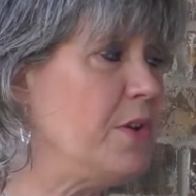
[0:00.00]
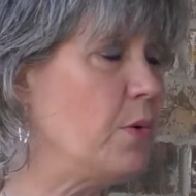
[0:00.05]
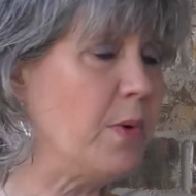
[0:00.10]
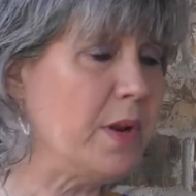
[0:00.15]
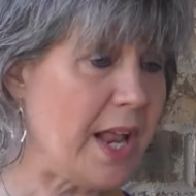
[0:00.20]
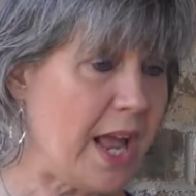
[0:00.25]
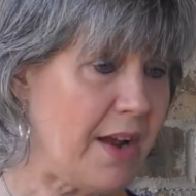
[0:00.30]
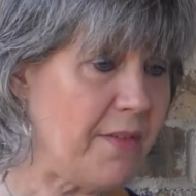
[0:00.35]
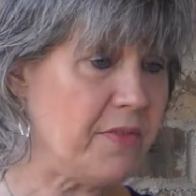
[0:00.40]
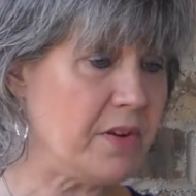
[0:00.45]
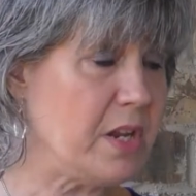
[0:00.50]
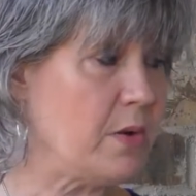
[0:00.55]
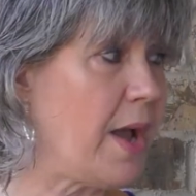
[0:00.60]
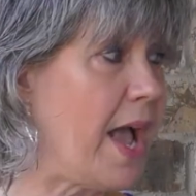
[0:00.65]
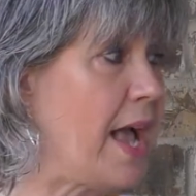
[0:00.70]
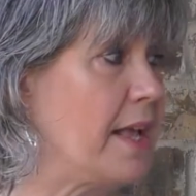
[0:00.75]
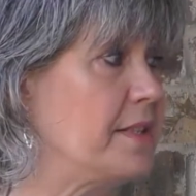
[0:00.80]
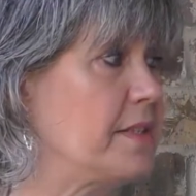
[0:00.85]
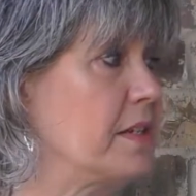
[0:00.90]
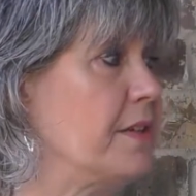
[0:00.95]
you whatever you
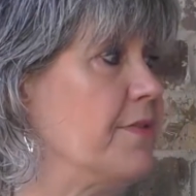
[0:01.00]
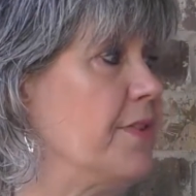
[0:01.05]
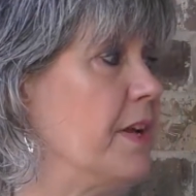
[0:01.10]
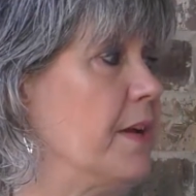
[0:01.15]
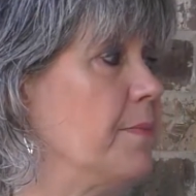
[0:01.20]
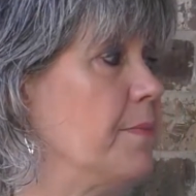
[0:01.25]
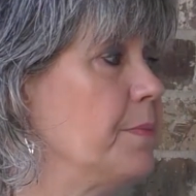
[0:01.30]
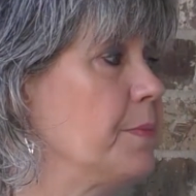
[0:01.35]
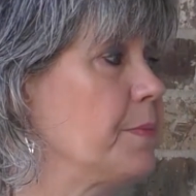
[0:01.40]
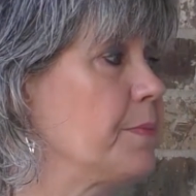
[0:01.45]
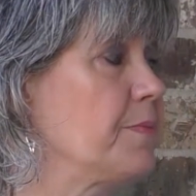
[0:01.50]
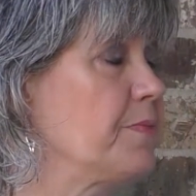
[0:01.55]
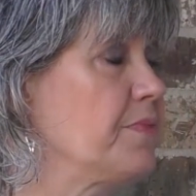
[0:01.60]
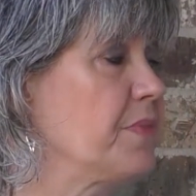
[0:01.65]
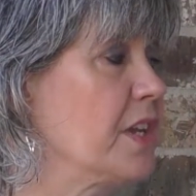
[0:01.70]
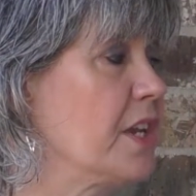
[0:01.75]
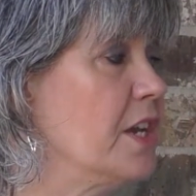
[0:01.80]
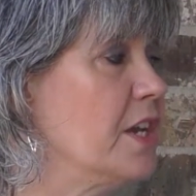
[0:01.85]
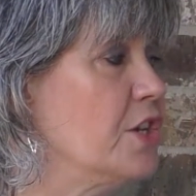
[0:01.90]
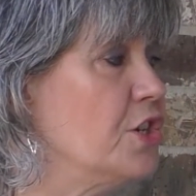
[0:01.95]
ask of him.
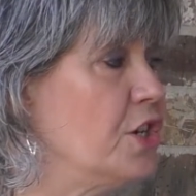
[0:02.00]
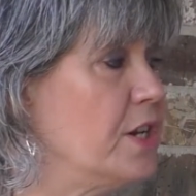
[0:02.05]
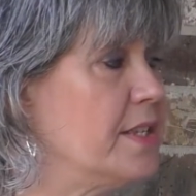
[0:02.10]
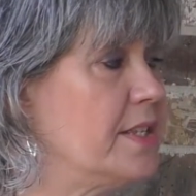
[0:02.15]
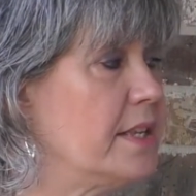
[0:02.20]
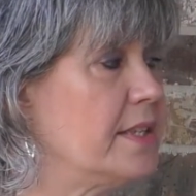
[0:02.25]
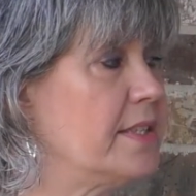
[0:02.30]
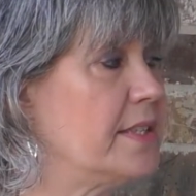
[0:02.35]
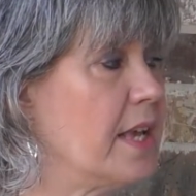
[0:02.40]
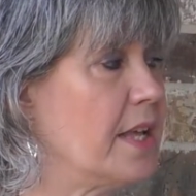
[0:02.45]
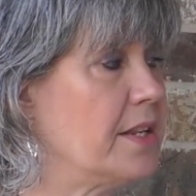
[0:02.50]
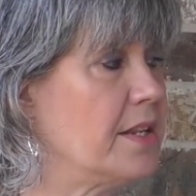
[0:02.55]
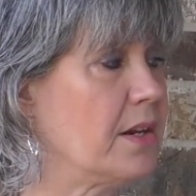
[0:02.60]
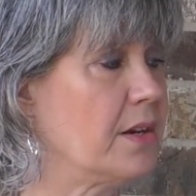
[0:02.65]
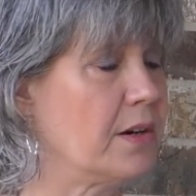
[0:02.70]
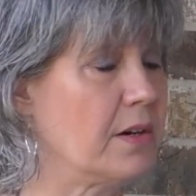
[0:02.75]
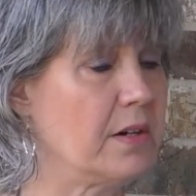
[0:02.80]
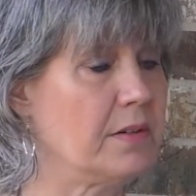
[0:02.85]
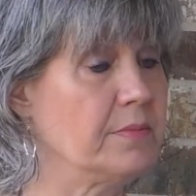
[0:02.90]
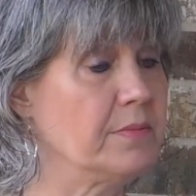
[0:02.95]
Jesus said to
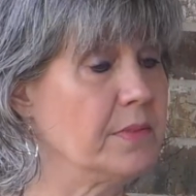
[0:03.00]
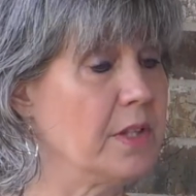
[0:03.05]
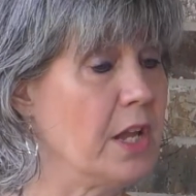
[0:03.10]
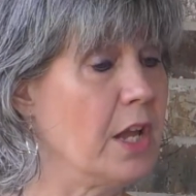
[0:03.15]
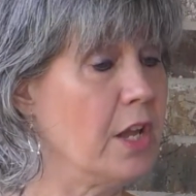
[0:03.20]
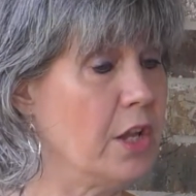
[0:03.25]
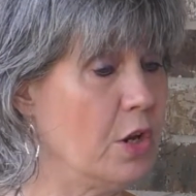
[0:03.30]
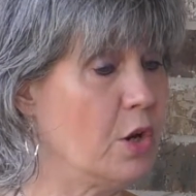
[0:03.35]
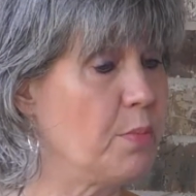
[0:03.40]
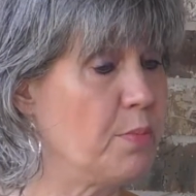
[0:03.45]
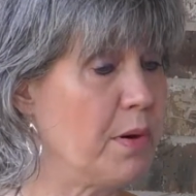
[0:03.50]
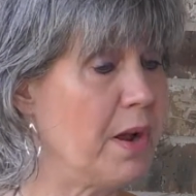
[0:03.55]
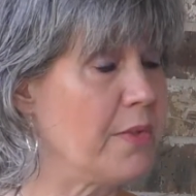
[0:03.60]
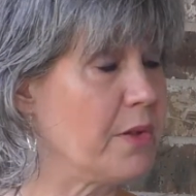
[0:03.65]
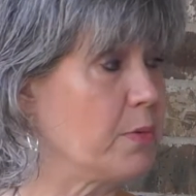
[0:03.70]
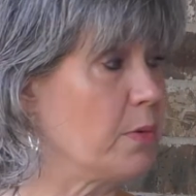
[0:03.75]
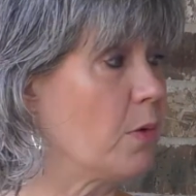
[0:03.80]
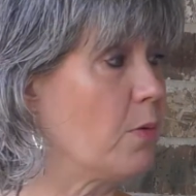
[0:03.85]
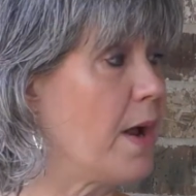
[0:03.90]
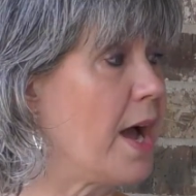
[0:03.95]
her, your
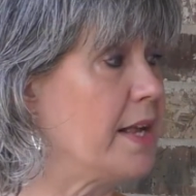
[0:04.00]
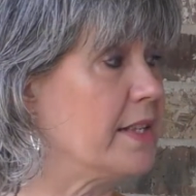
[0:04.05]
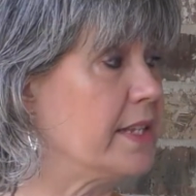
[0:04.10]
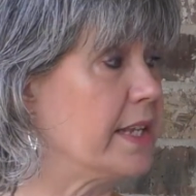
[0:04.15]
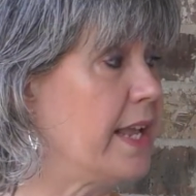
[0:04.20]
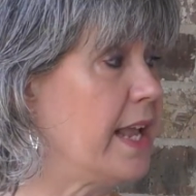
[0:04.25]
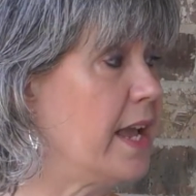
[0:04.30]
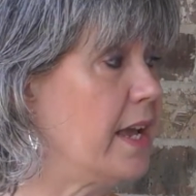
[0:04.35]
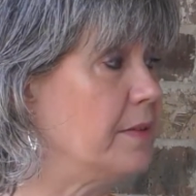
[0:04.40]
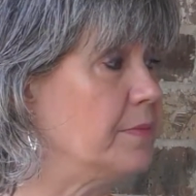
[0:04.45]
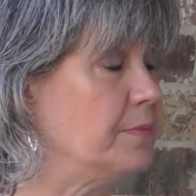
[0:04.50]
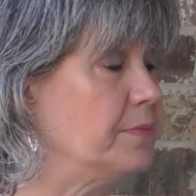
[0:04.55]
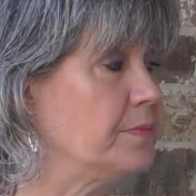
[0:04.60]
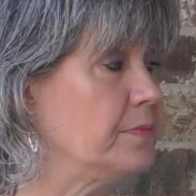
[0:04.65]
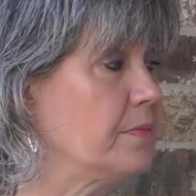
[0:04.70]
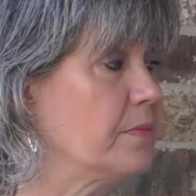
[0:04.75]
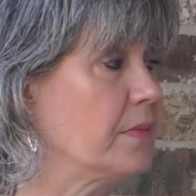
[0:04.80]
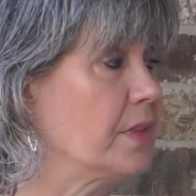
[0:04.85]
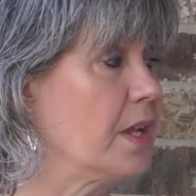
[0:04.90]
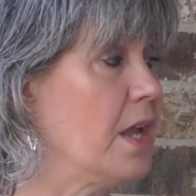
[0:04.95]
brother will rise again.
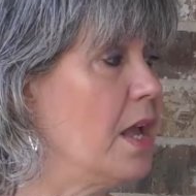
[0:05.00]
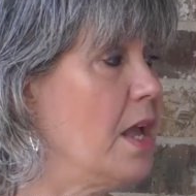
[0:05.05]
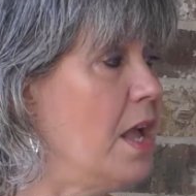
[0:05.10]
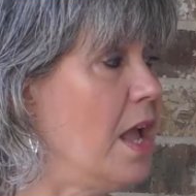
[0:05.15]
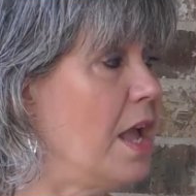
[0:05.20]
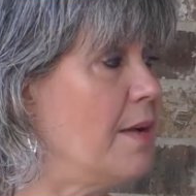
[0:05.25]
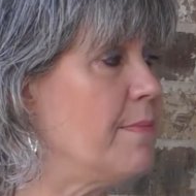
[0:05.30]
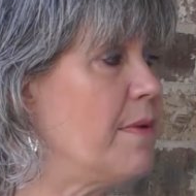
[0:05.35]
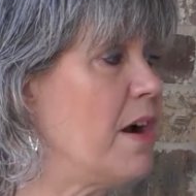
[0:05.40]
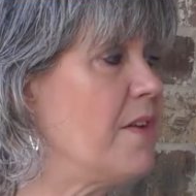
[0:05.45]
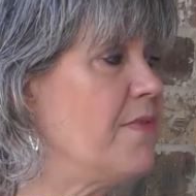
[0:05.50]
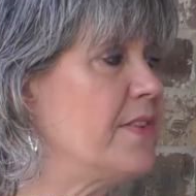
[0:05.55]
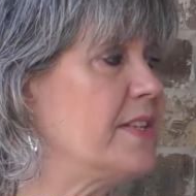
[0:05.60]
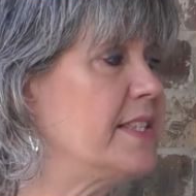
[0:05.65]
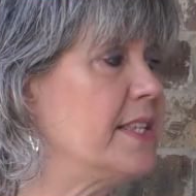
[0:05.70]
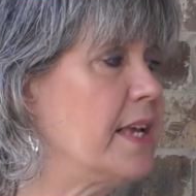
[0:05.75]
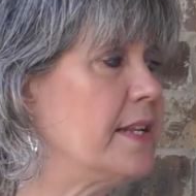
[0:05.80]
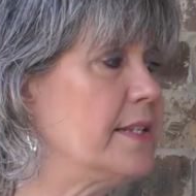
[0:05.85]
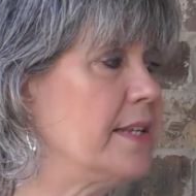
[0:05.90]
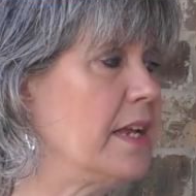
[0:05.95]
And Martha
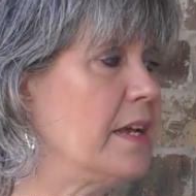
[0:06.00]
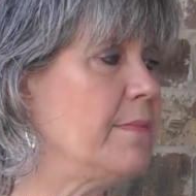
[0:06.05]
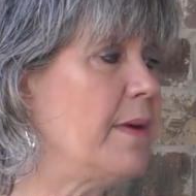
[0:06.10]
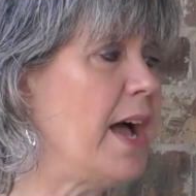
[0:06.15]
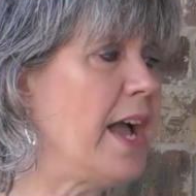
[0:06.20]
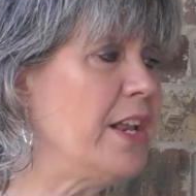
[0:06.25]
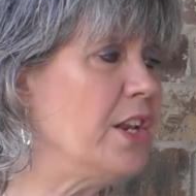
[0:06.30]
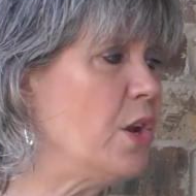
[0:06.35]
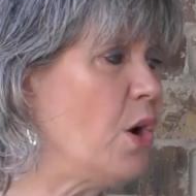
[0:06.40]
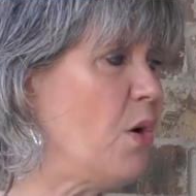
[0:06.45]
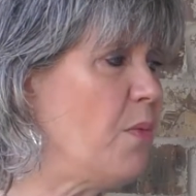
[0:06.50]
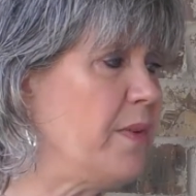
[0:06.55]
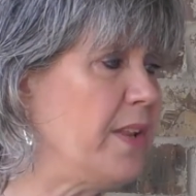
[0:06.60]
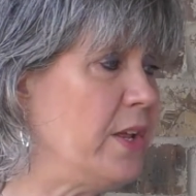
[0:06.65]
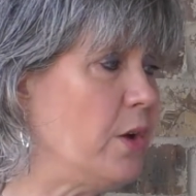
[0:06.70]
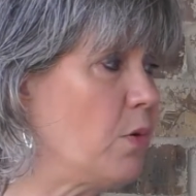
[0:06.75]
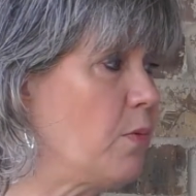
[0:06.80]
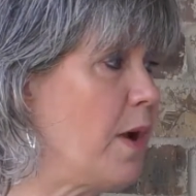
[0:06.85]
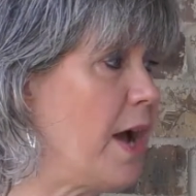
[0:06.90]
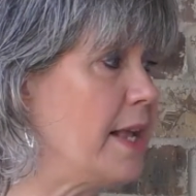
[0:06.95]
said to him, I know that
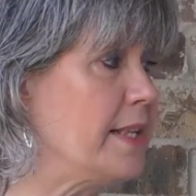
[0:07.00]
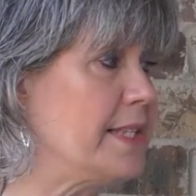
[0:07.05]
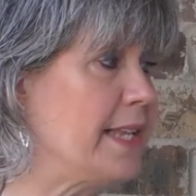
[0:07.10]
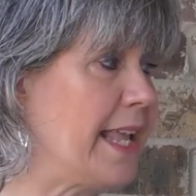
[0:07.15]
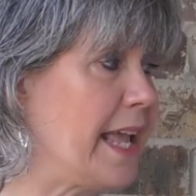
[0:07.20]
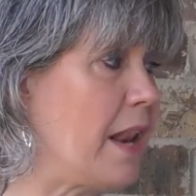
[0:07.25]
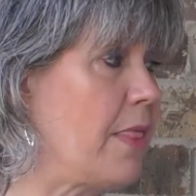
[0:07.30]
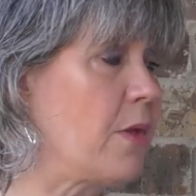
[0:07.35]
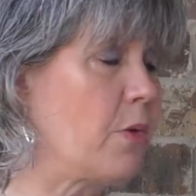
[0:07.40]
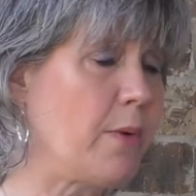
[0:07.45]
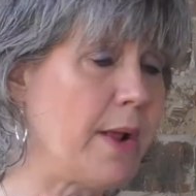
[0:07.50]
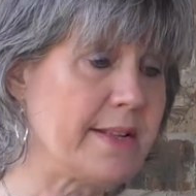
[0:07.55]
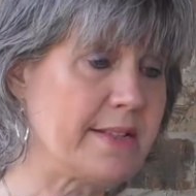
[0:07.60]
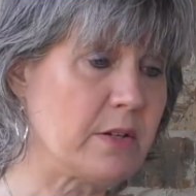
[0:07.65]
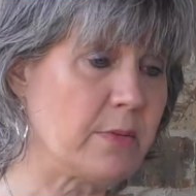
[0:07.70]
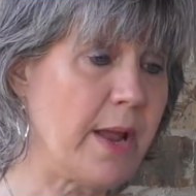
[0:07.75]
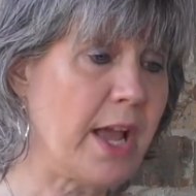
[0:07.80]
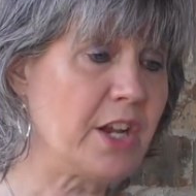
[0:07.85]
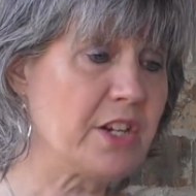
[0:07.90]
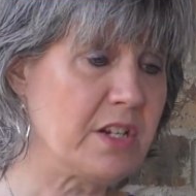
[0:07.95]
he'll rise again in the
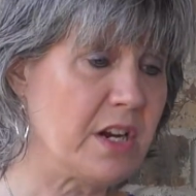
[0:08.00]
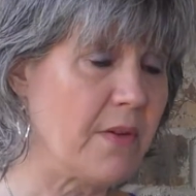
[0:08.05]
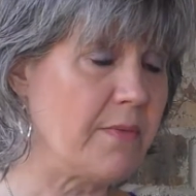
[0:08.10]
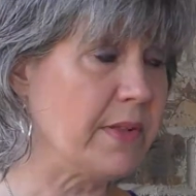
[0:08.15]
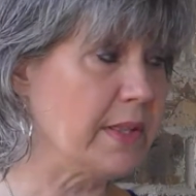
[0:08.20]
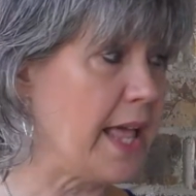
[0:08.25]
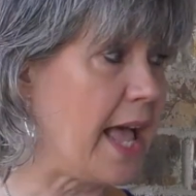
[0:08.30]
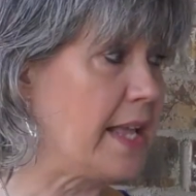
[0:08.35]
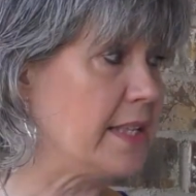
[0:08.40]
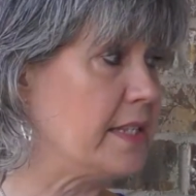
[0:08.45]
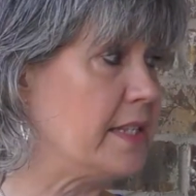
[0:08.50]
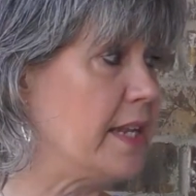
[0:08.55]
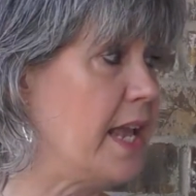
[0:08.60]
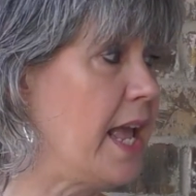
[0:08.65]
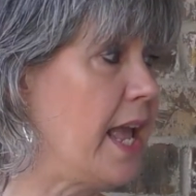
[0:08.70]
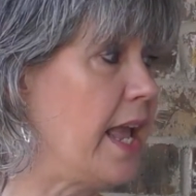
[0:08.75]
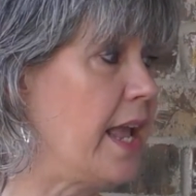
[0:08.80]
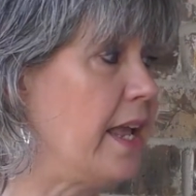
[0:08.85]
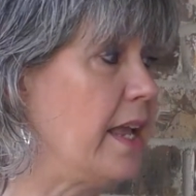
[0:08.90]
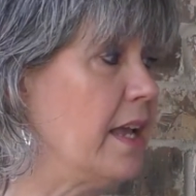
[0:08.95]
resurrection on the last
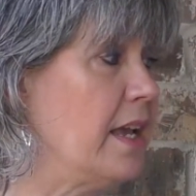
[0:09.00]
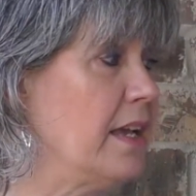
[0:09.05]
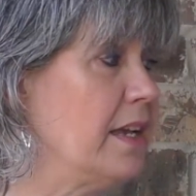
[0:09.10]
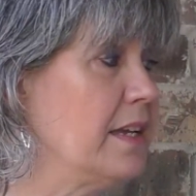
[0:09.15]
day.